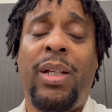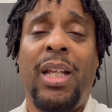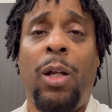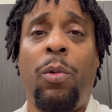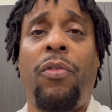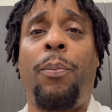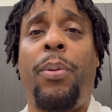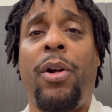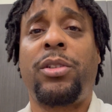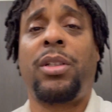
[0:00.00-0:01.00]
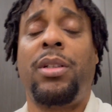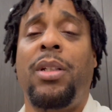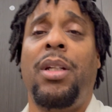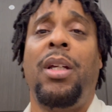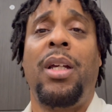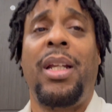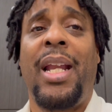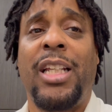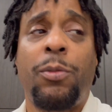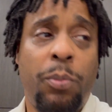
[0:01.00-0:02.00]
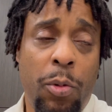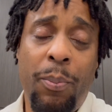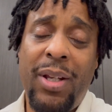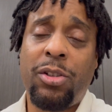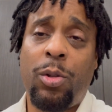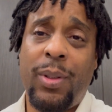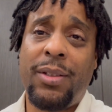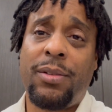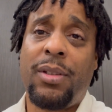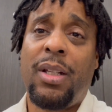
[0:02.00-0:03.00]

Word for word: dealing with a person that's promiscuous,